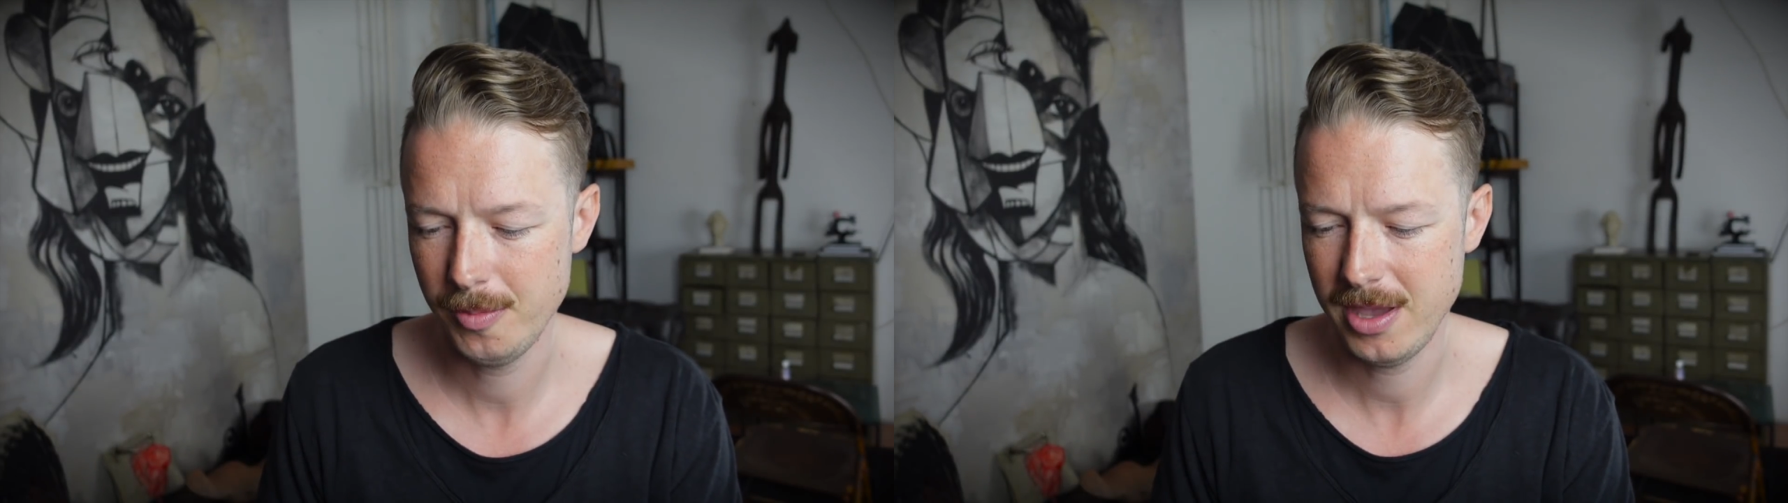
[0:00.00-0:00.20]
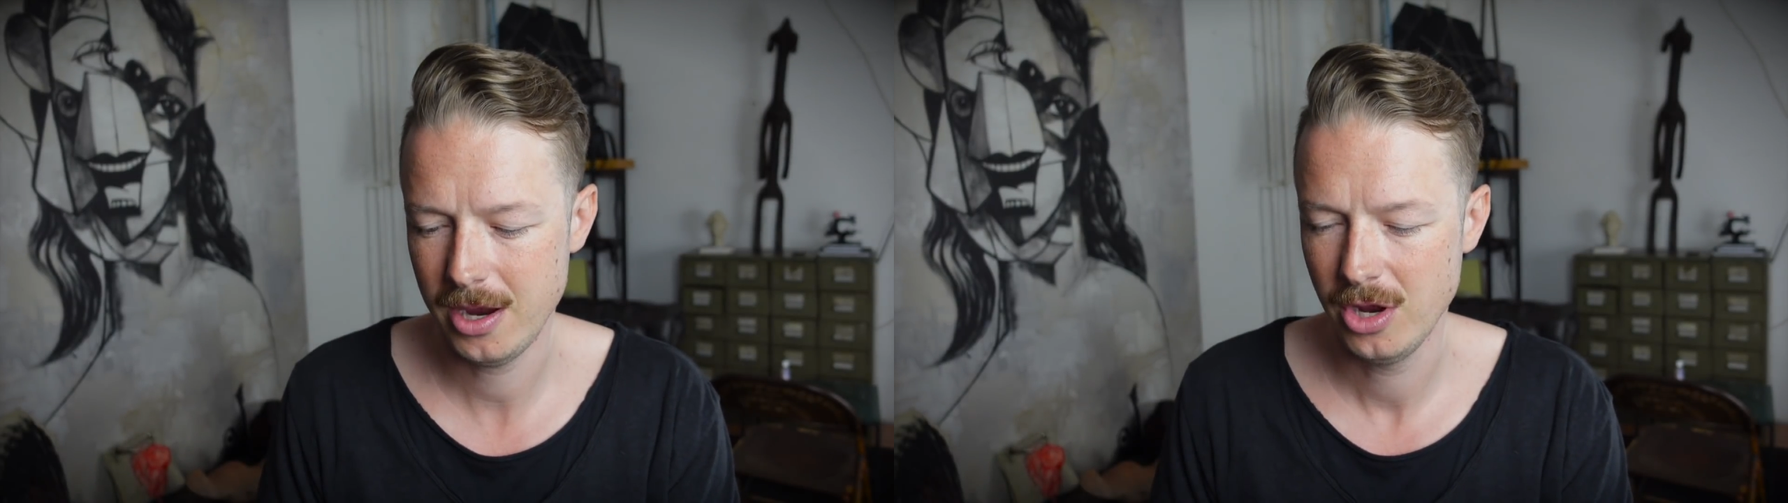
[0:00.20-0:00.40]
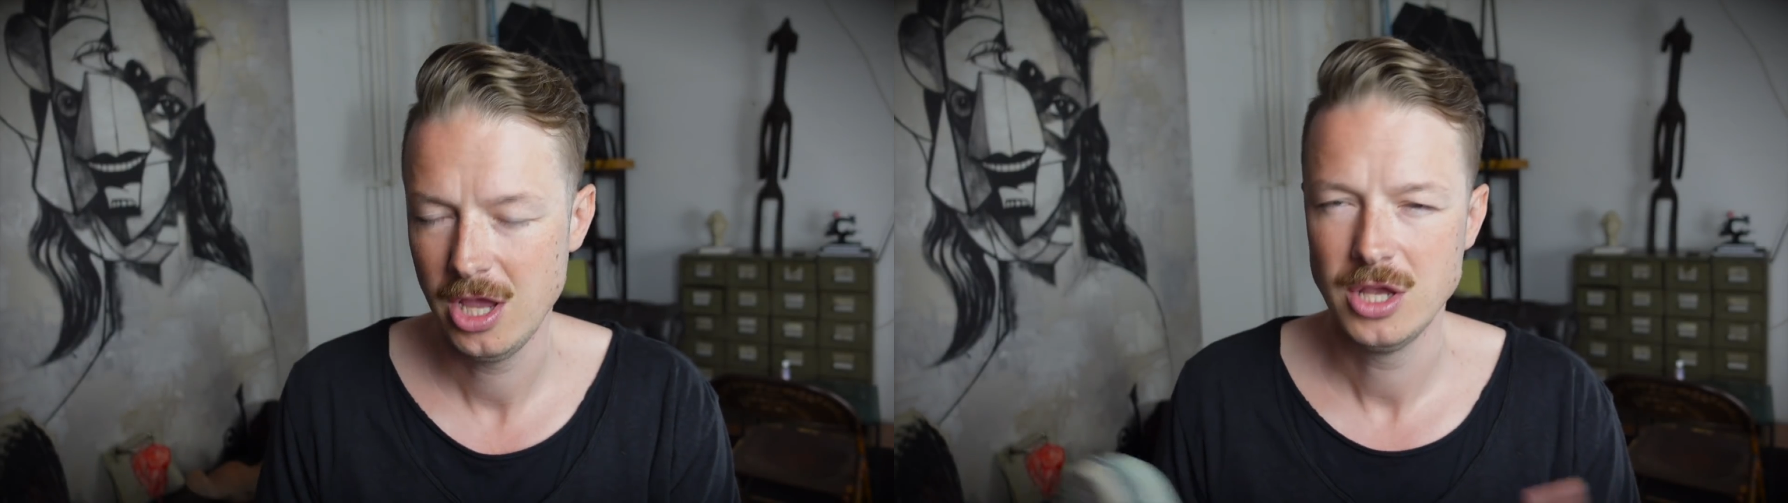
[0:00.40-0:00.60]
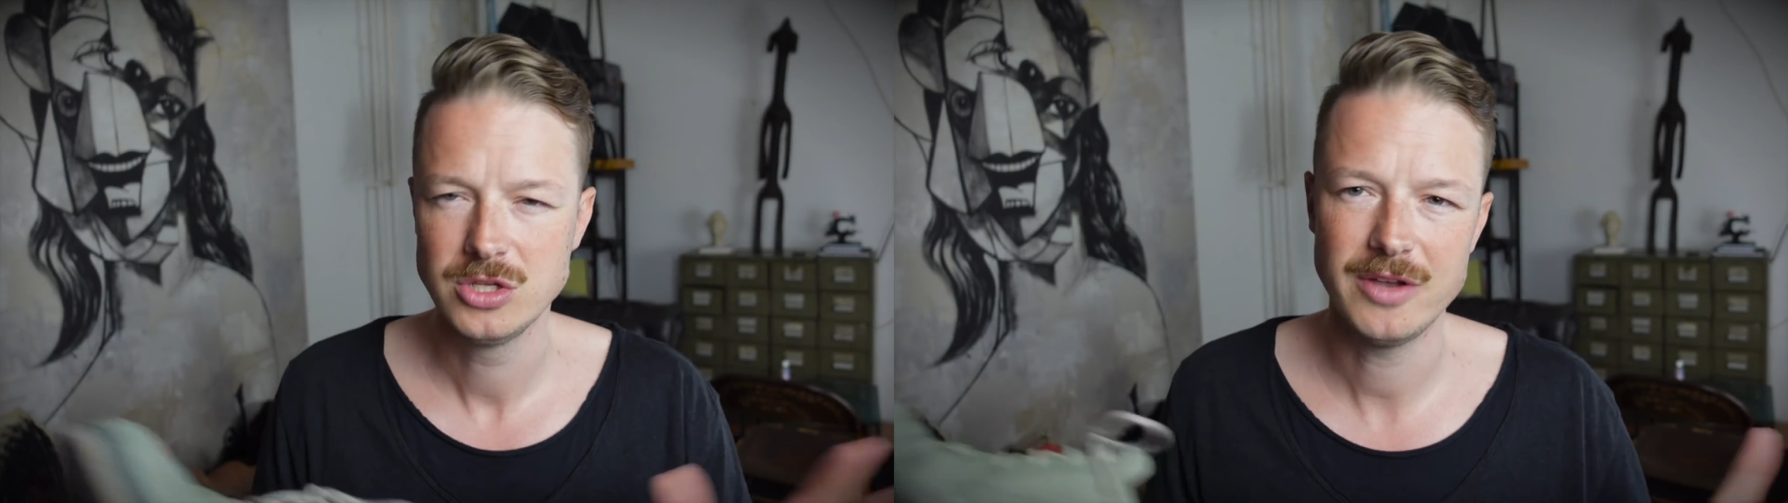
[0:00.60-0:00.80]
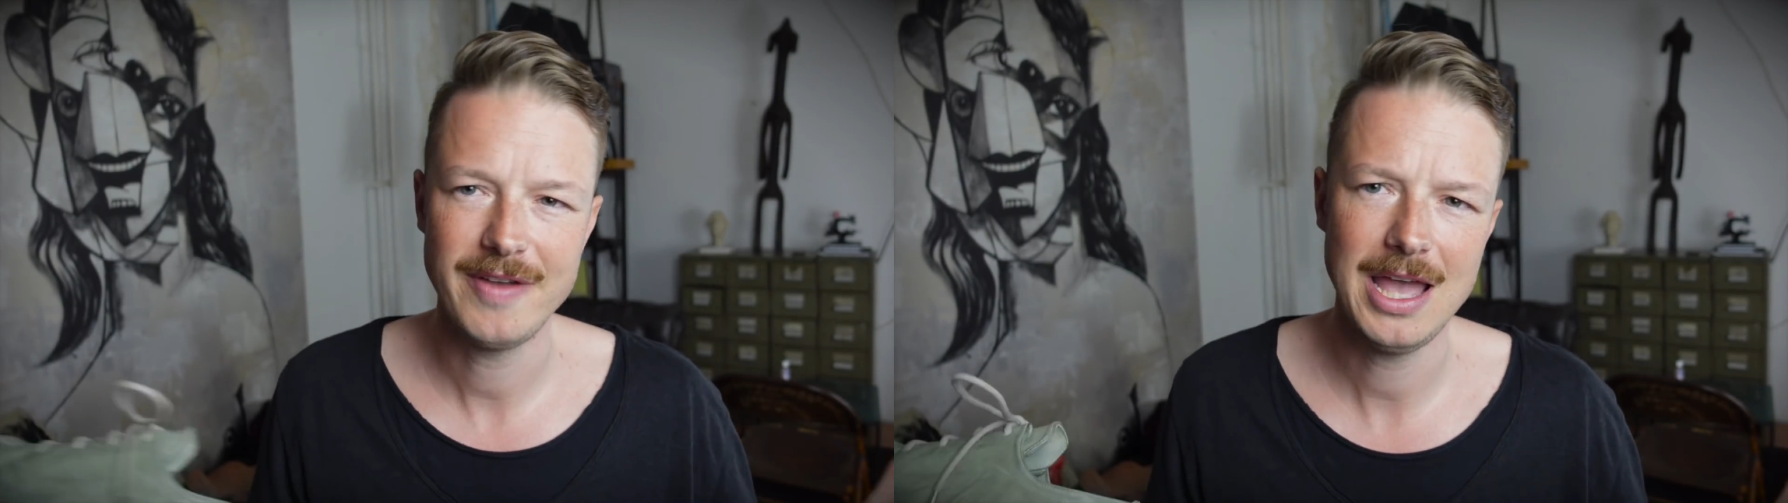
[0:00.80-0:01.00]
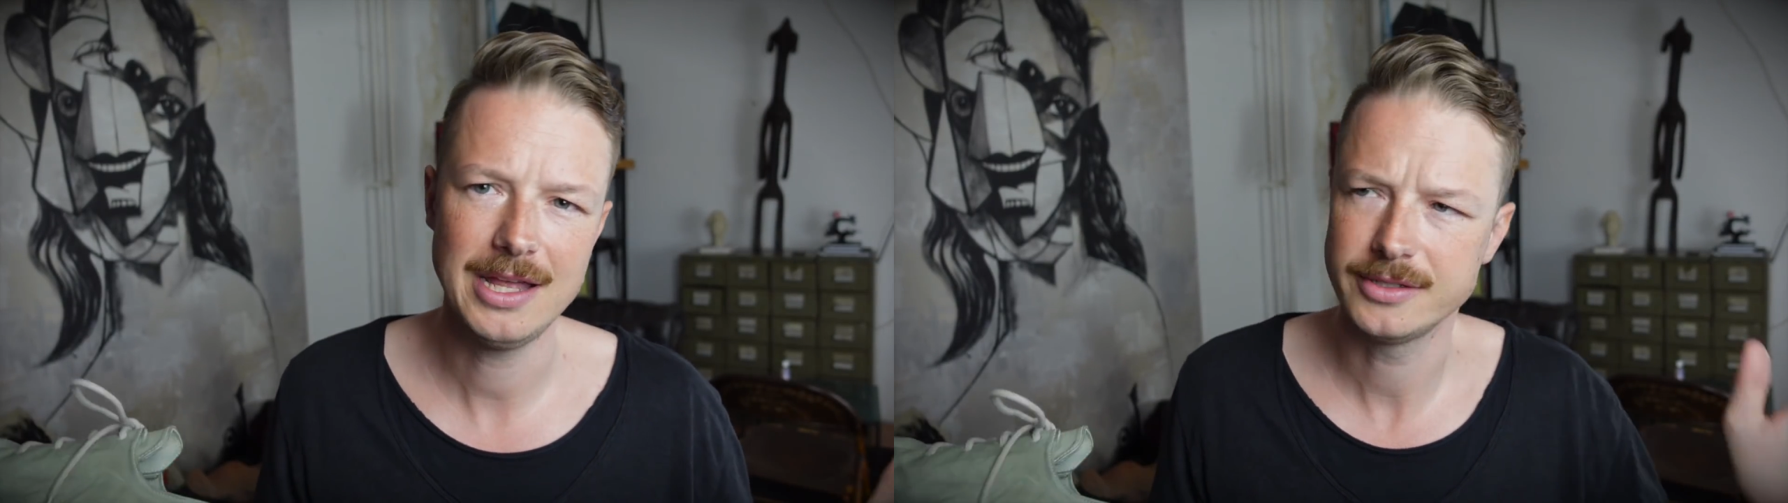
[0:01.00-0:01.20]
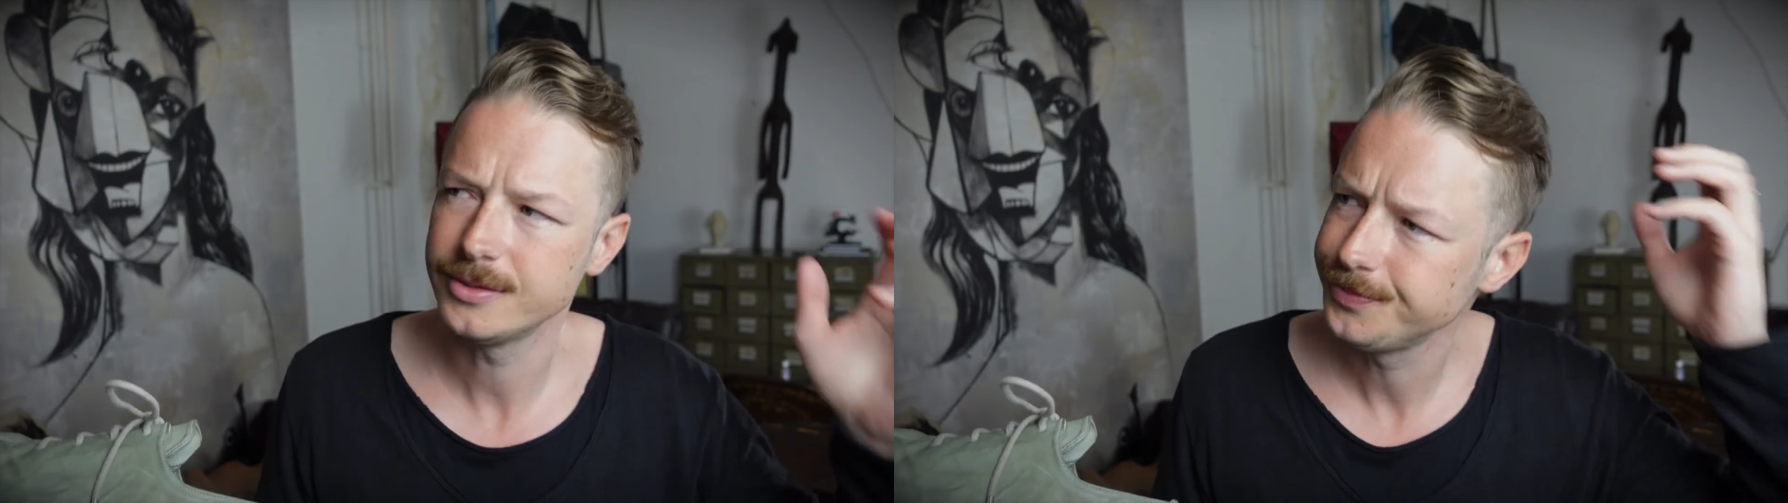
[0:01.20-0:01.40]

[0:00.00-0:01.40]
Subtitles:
pair. So I've had